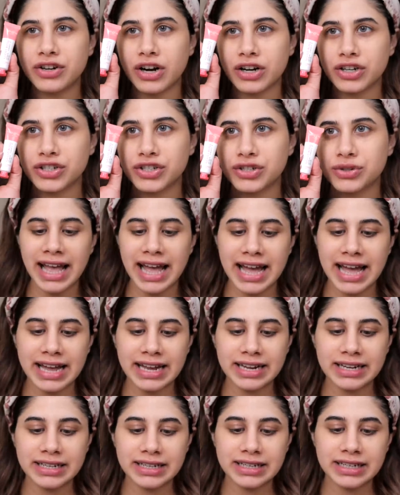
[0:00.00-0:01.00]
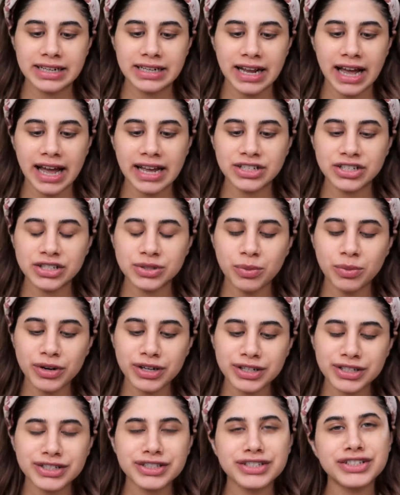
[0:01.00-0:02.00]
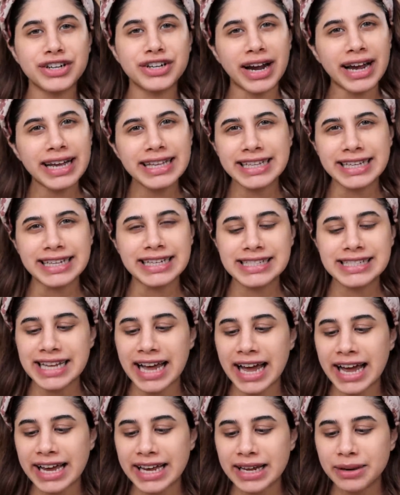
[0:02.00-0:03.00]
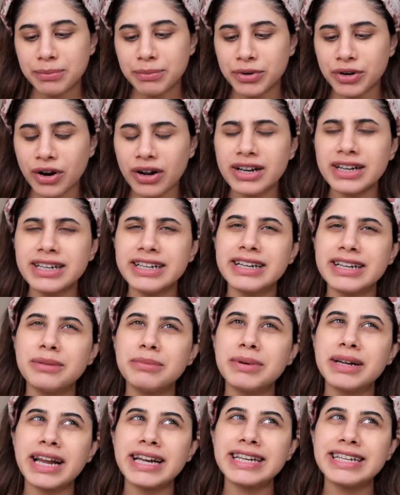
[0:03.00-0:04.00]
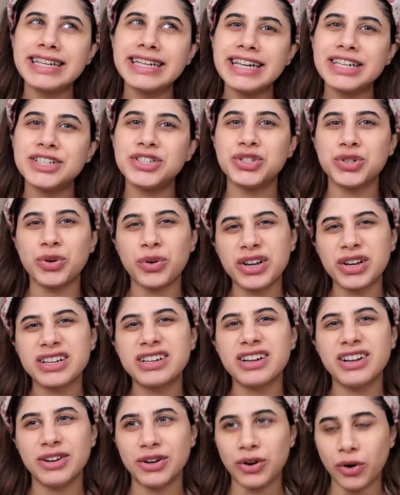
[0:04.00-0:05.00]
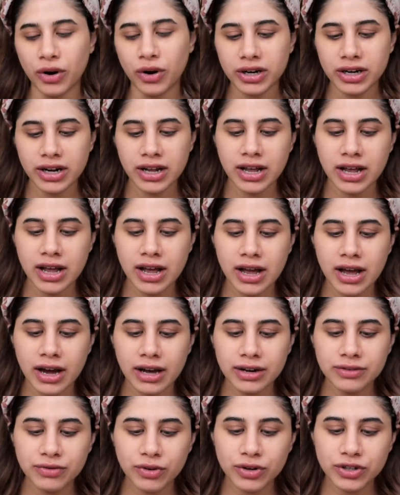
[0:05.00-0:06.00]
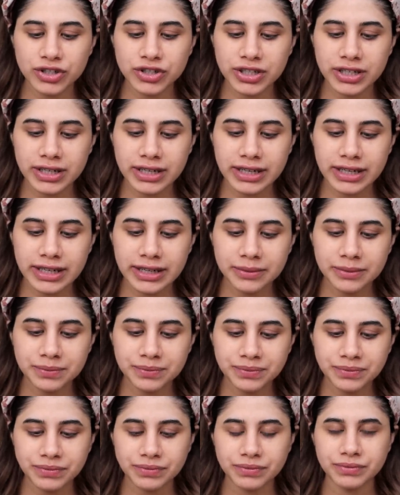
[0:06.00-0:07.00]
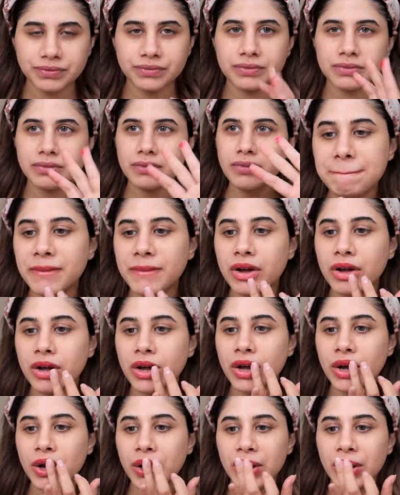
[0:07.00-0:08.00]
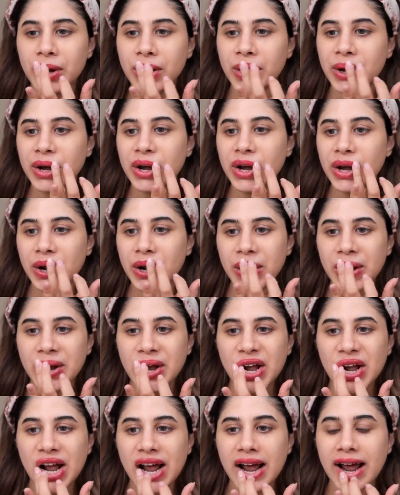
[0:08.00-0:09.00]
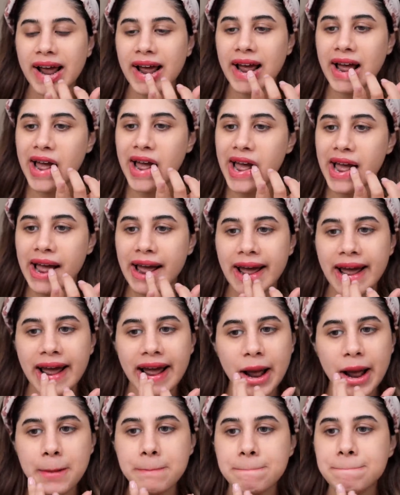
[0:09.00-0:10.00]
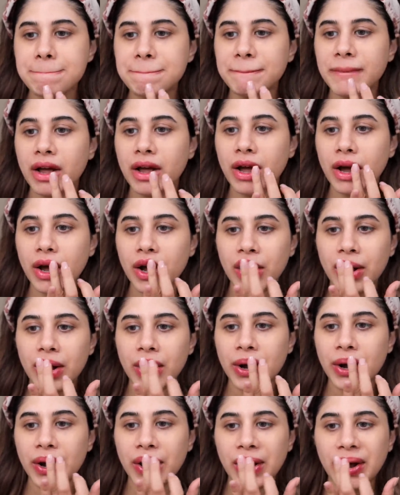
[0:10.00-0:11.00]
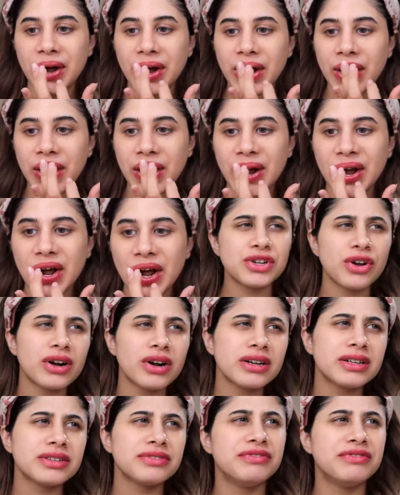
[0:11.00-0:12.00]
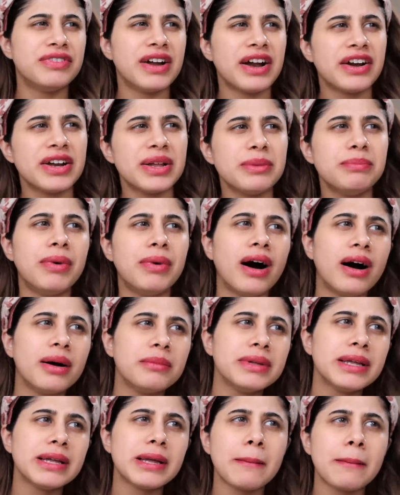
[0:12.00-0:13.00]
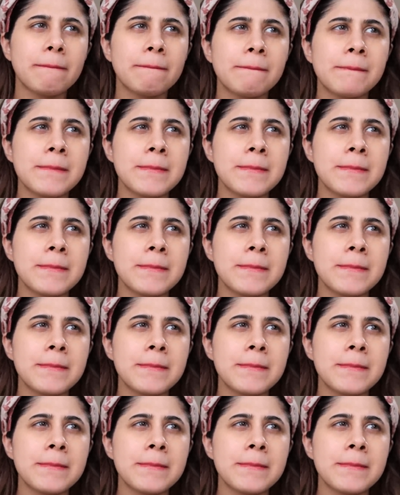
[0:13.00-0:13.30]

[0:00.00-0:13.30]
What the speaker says: Rush. And I just wanted to try this. I put on a little bit, I didn't enjoy it a lot. Unfortunately, this is the color, so it's similar, oh, it's cherry red. It's not very balmy.